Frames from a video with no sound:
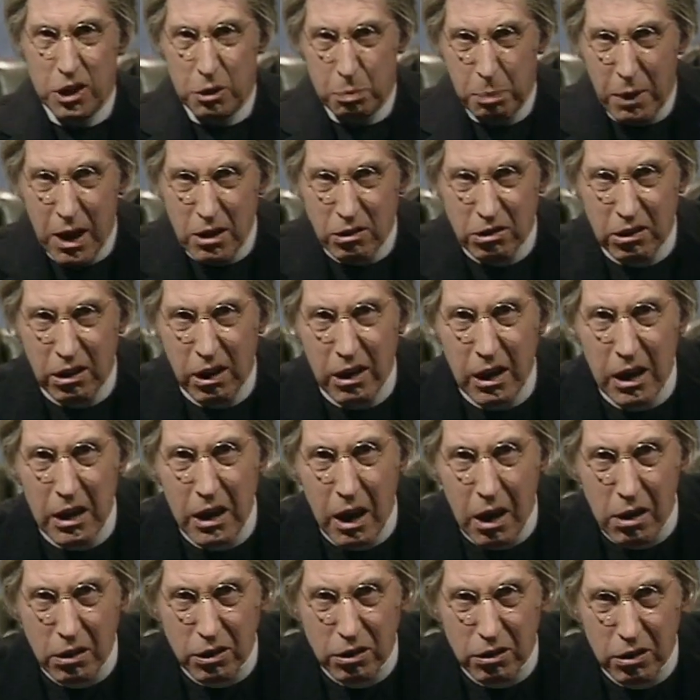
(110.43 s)
especially the
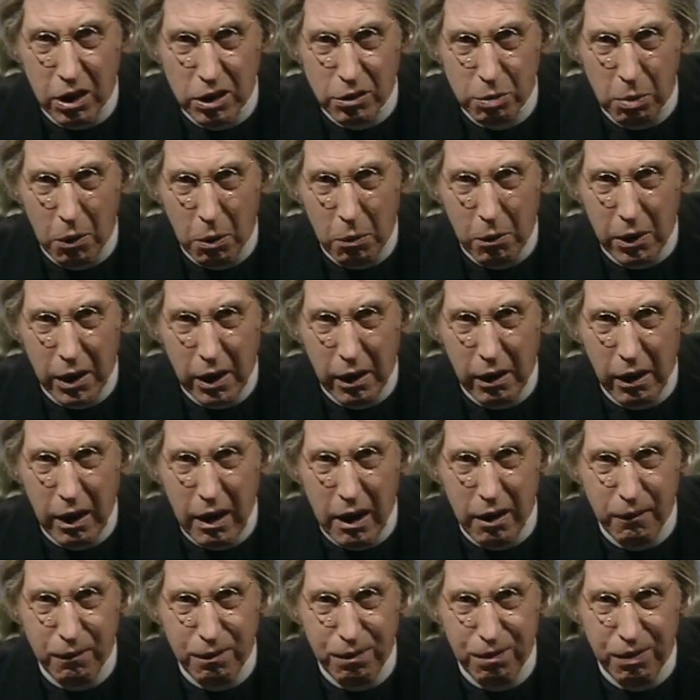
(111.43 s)
youngsters, what with their
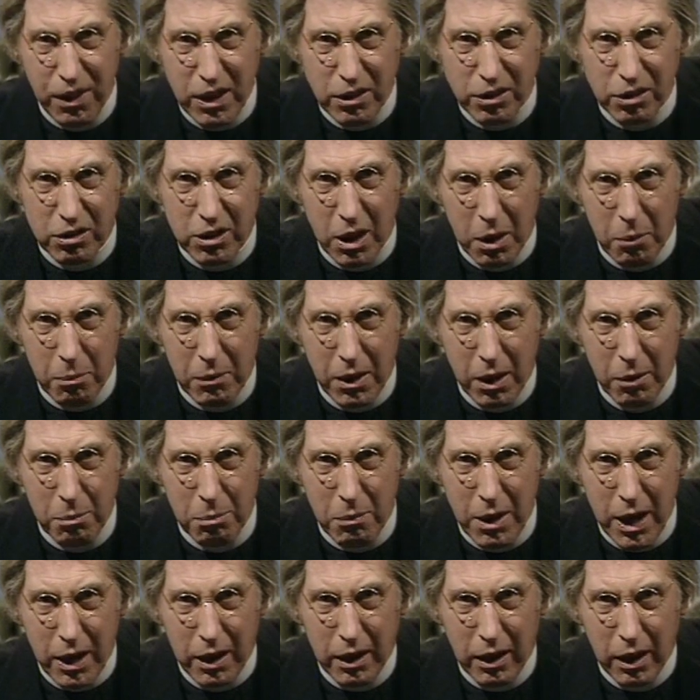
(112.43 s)
hair frizzed up, their
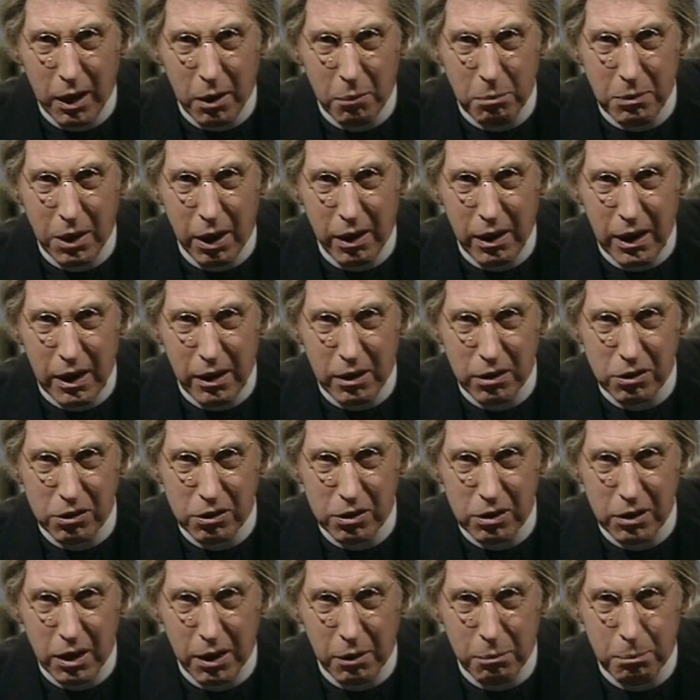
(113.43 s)
make-up, their
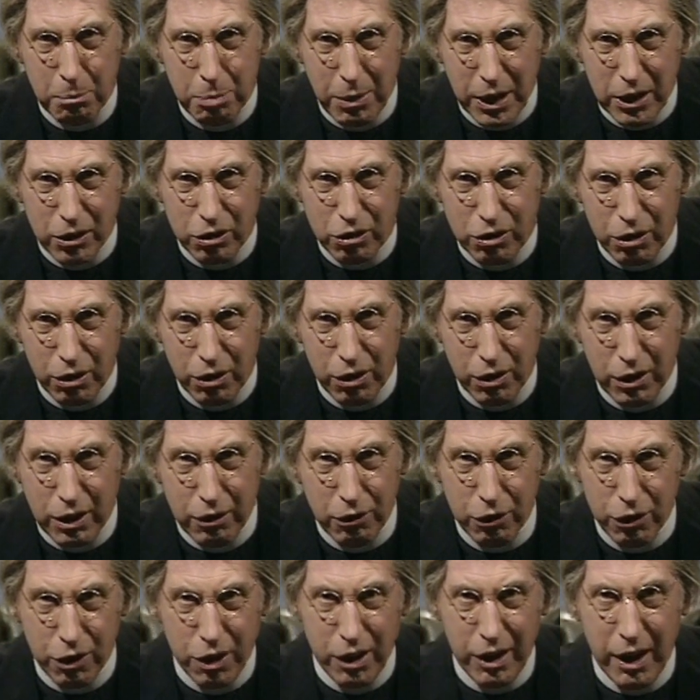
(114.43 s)
earrings and their beads
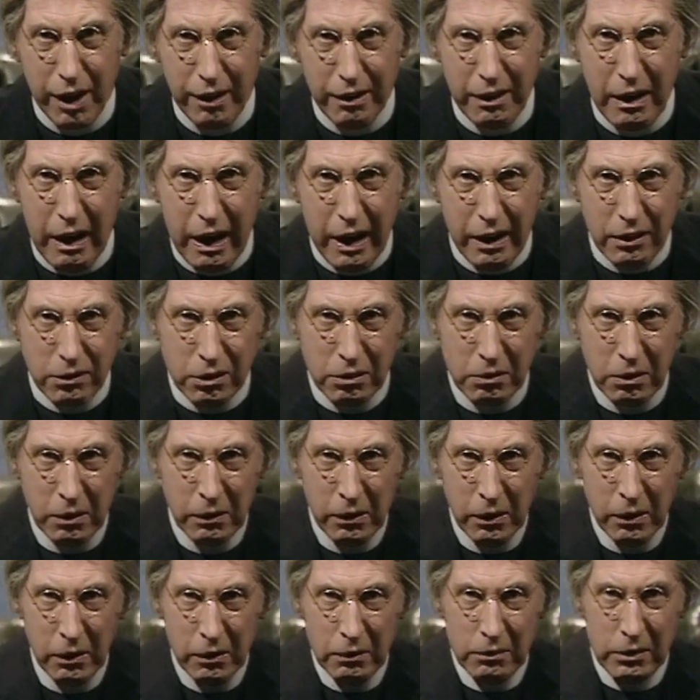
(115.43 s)
doing round their necks,
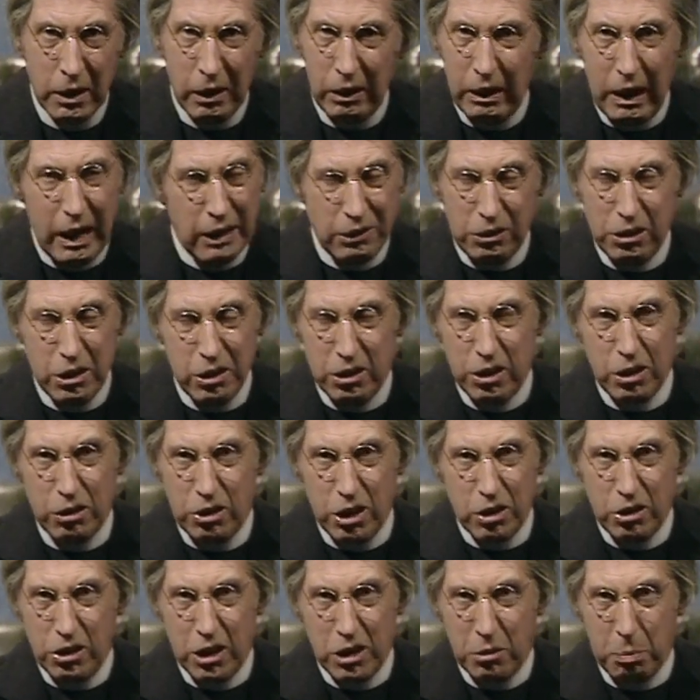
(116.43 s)
and the lasses are
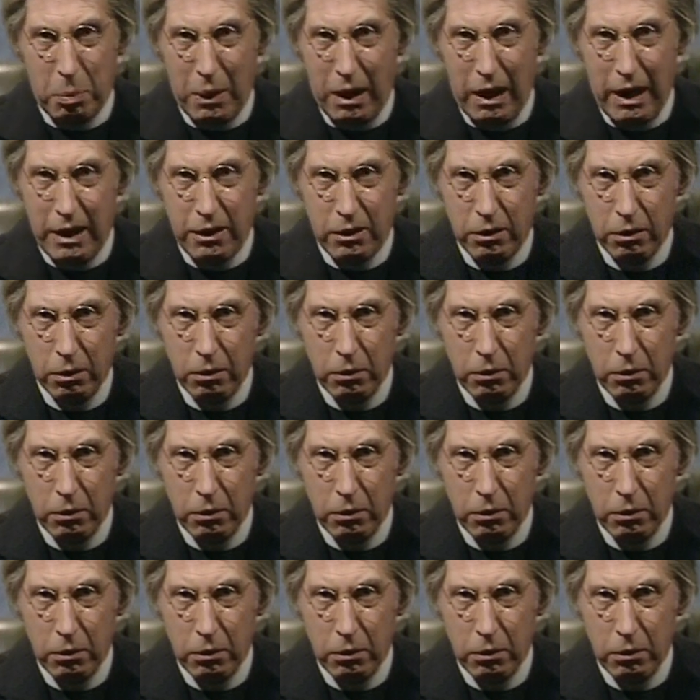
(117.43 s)
just as bad.